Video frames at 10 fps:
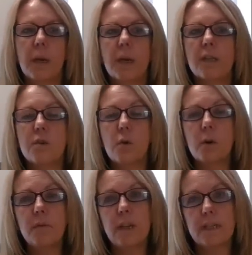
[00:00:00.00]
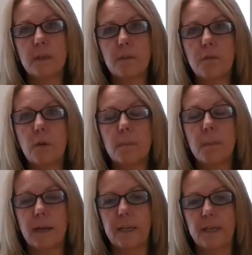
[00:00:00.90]
A score of less than 4
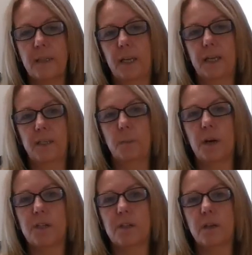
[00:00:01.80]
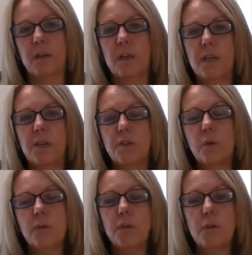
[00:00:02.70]
might indicate depression. So
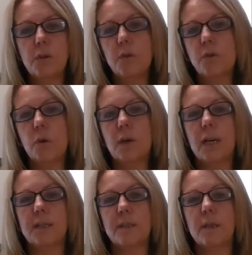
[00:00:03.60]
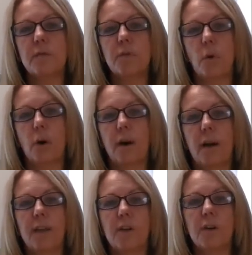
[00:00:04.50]
if you do score less than 4, I
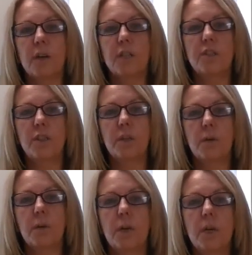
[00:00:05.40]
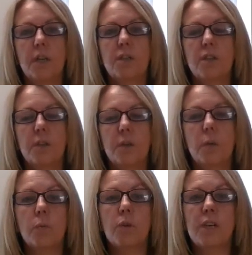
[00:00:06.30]
encourage you
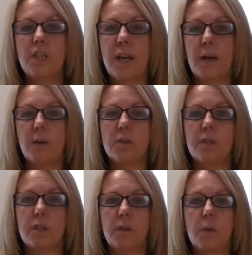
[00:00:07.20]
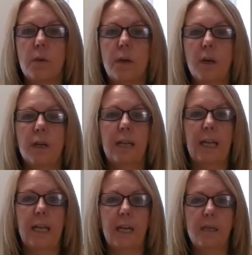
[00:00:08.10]
to reach out to
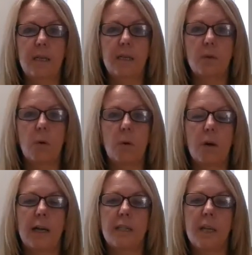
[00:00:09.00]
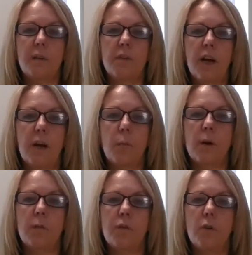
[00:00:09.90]
Lang's or identify one
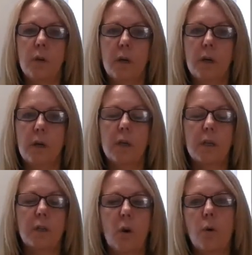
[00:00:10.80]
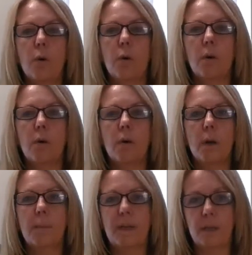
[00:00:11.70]
of your local
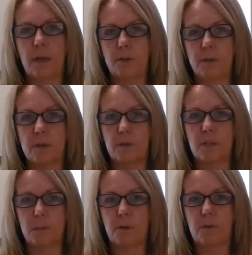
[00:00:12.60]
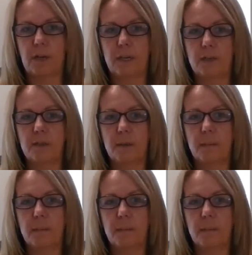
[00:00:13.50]
mental health service providers.